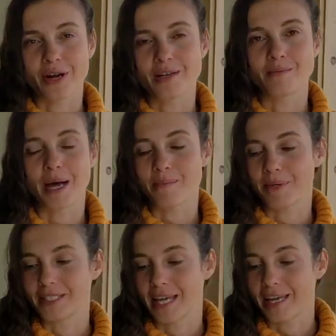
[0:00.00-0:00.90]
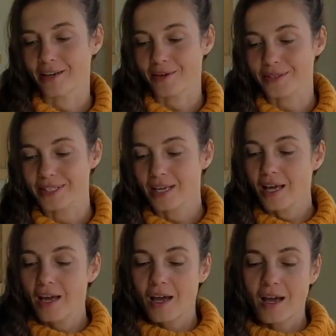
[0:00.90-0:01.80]
and buy potatoes.
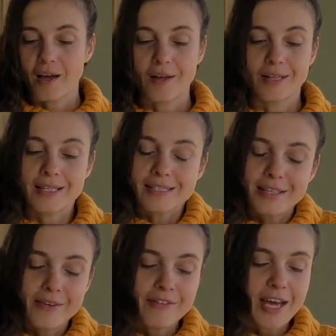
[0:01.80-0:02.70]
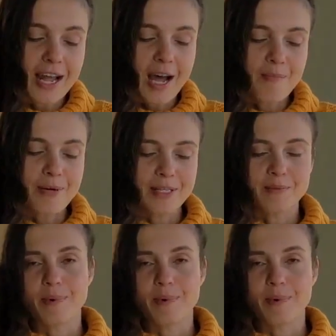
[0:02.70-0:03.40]
Let's see if that happens,